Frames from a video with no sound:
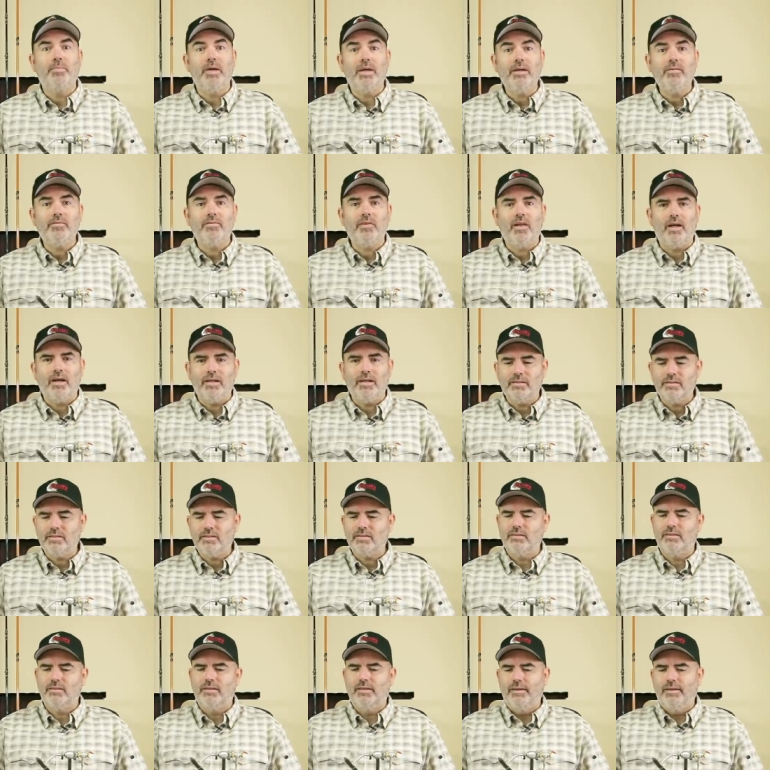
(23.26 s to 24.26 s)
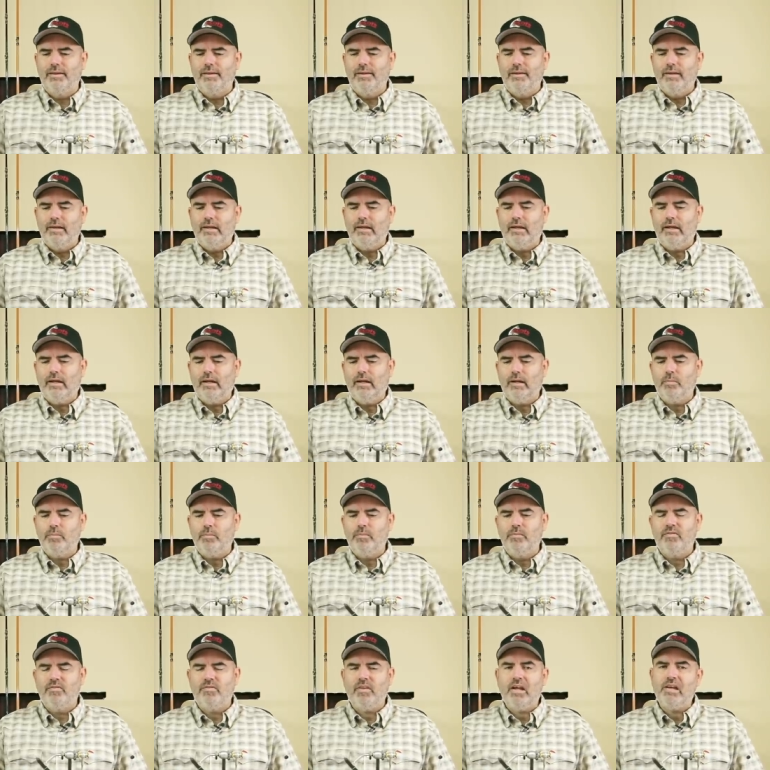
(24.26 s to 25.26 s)
pink flies. Uh,
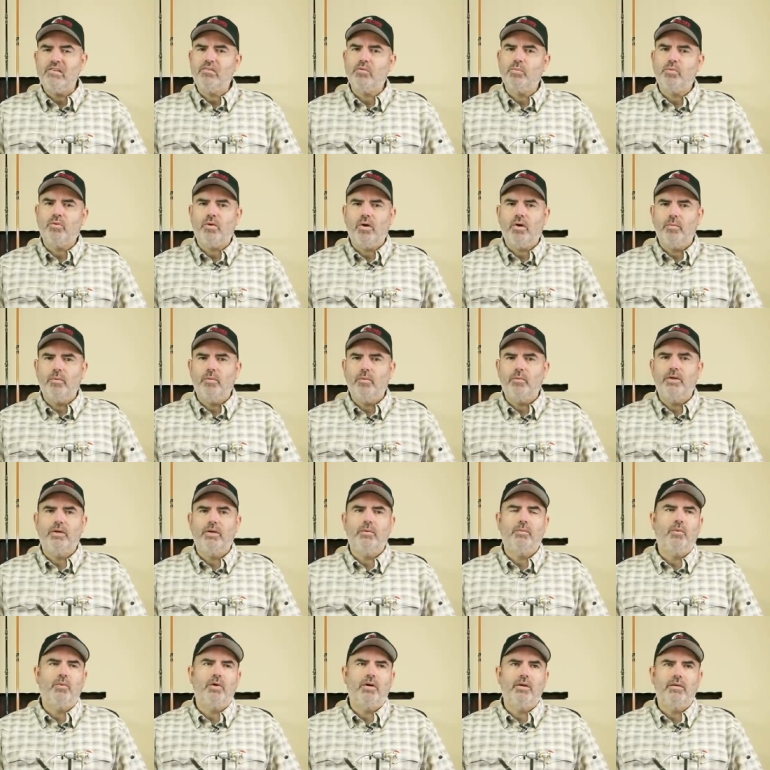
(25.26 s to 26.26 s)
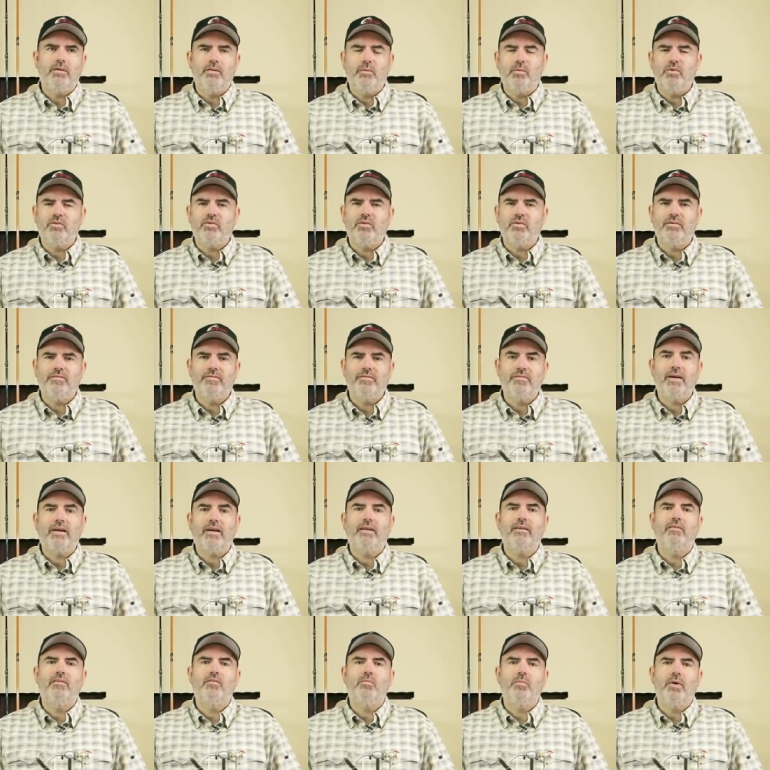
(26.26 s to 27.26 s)
flies are probably one of the most
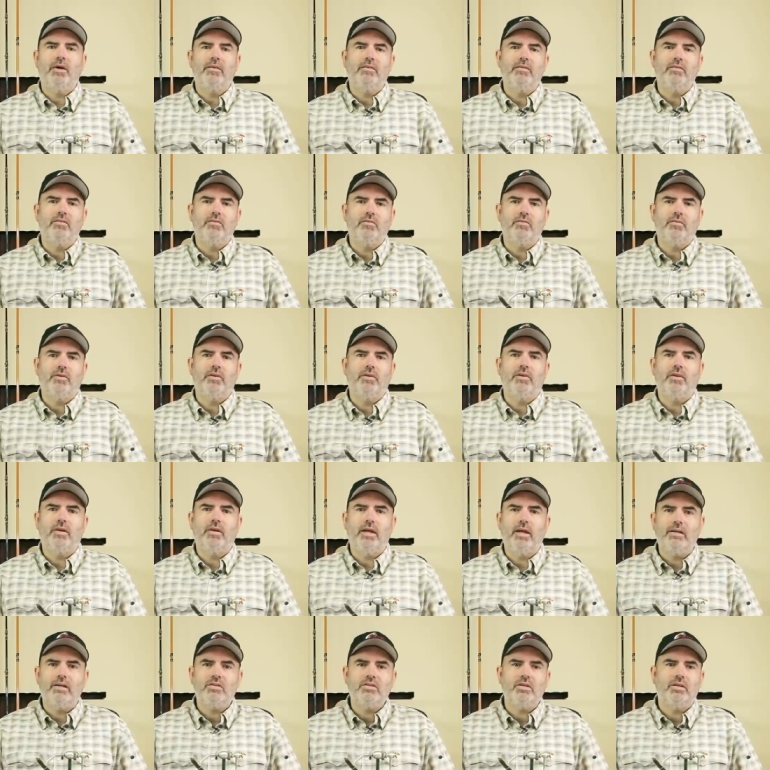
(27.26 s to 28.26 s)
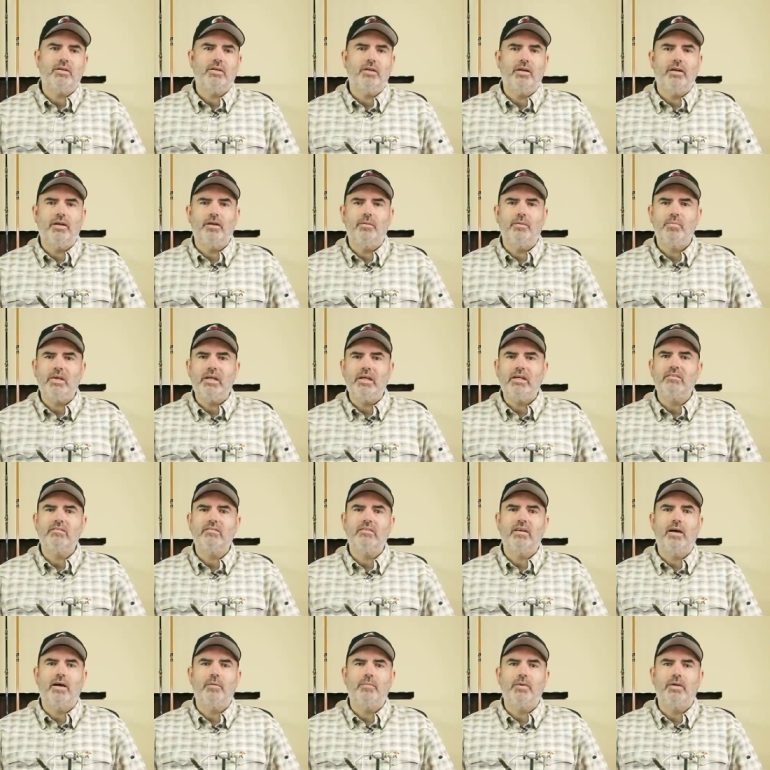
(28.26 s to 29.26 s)
effective methods for catching uh, pink
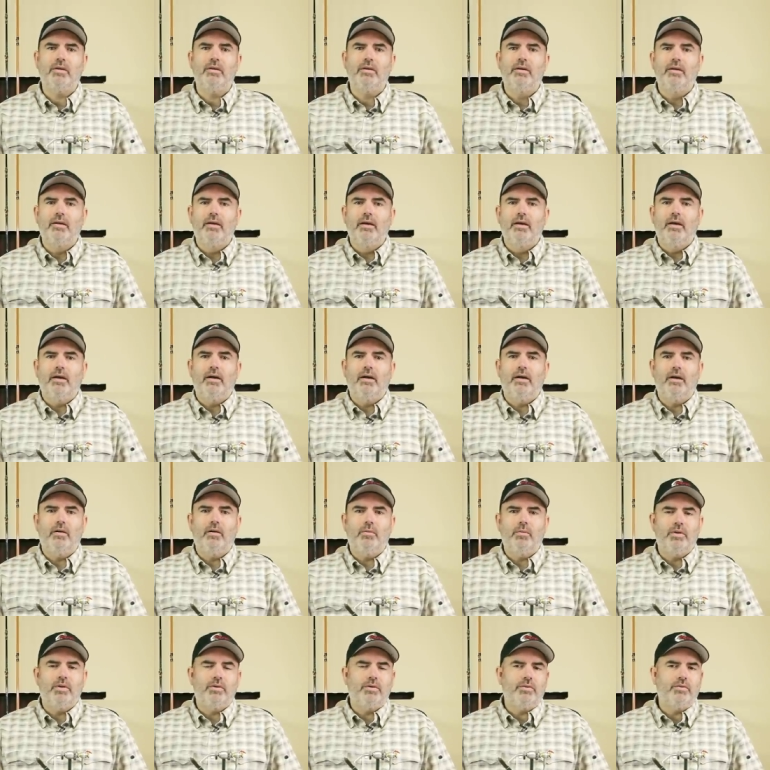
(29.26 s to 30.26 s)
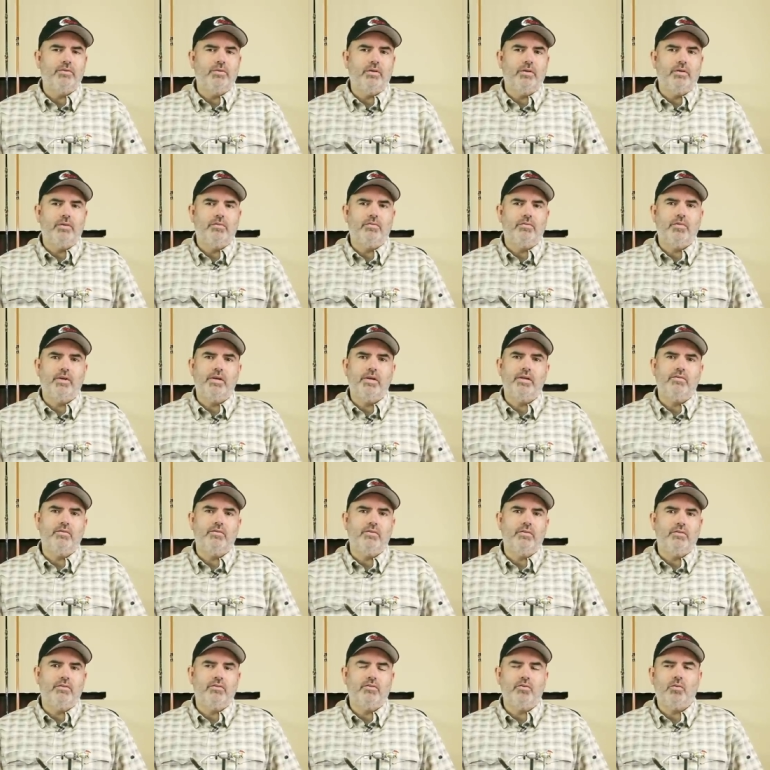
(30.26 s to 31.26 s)
salmon, uh, whether it's on the
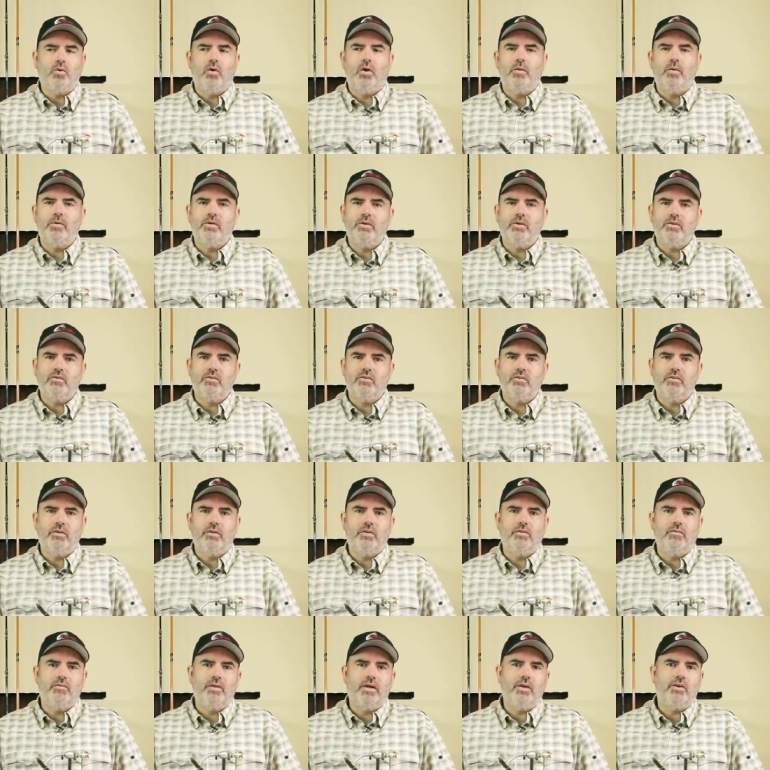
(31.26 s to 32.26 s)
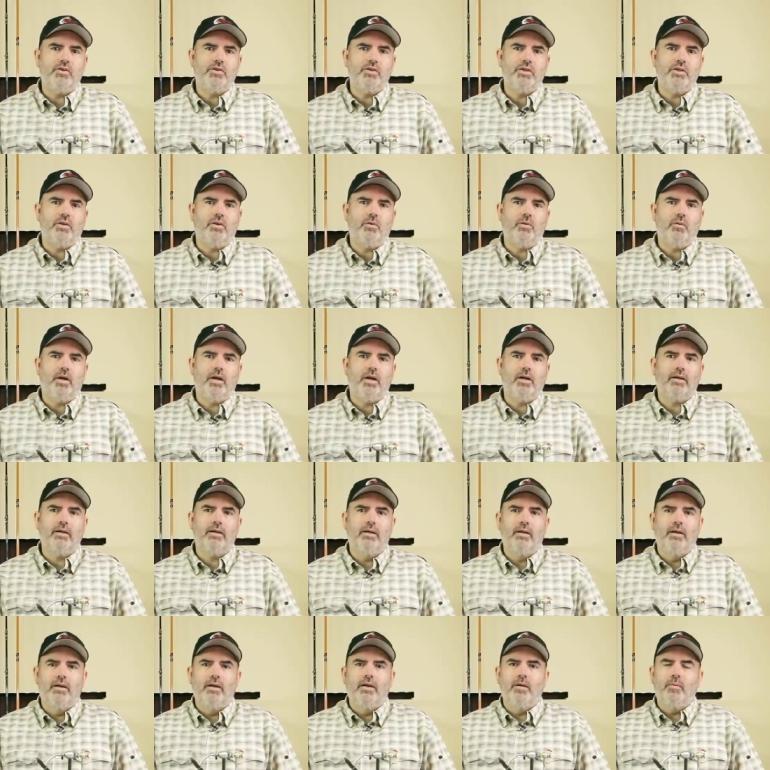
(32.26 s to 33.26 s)
Fraser, the Squamish, the Vedder Chilliwack,
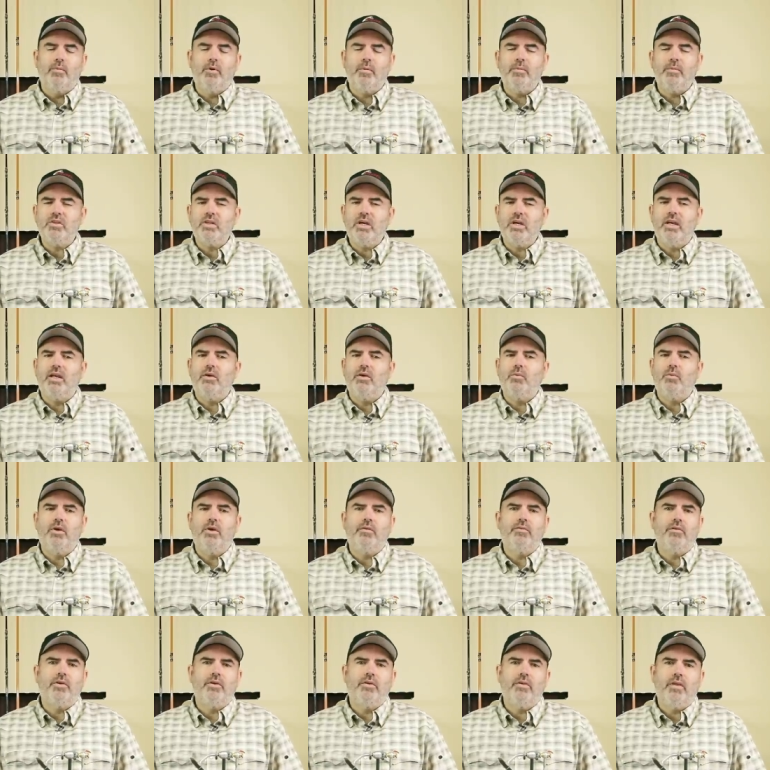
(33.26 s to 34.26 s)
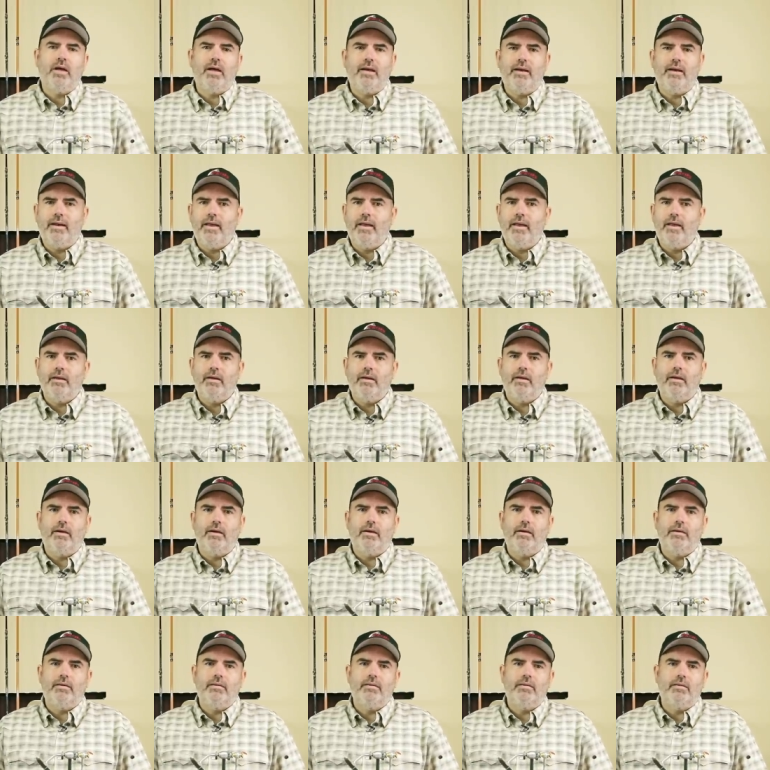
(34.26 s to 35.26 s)
pretty much any river that in,
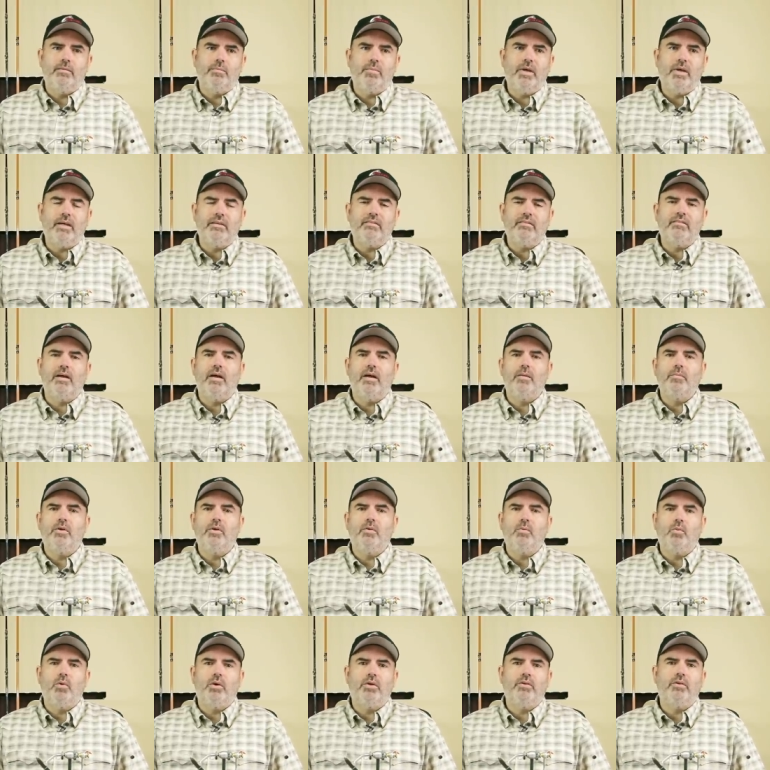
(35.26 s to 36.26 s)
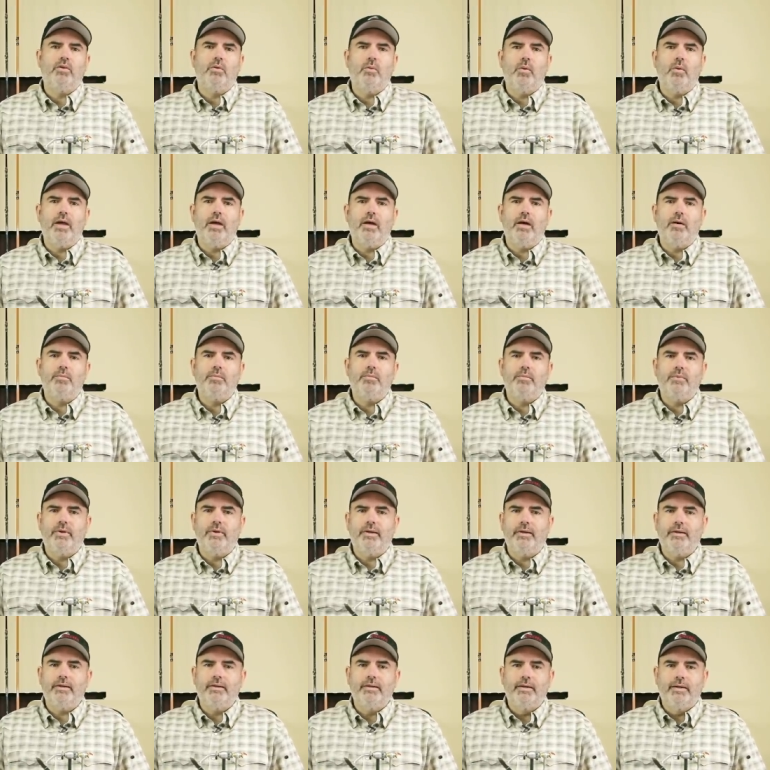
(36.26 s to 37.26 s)
uh, the pink salmon work their way up.
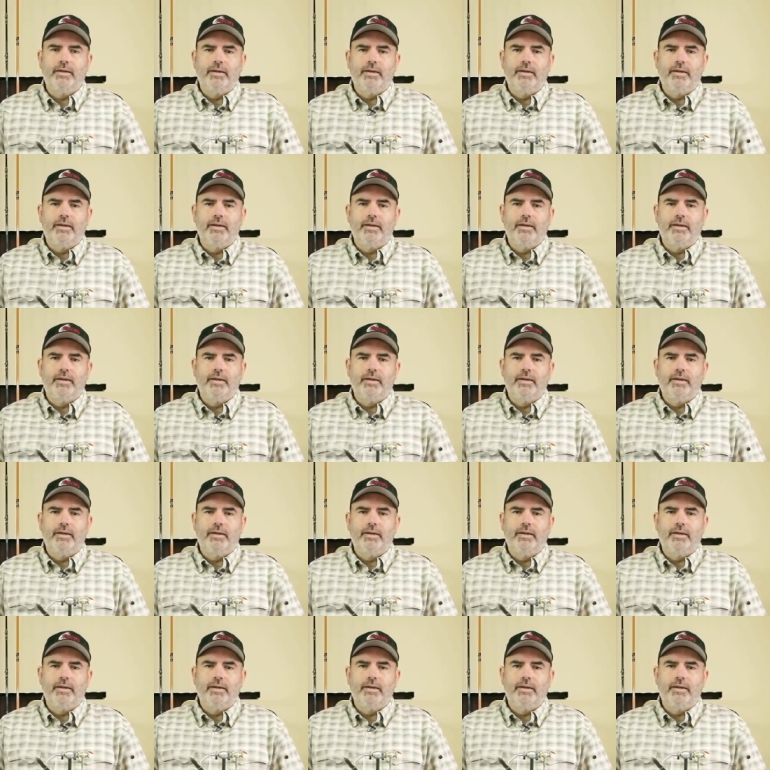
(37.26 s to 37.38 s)
Uh,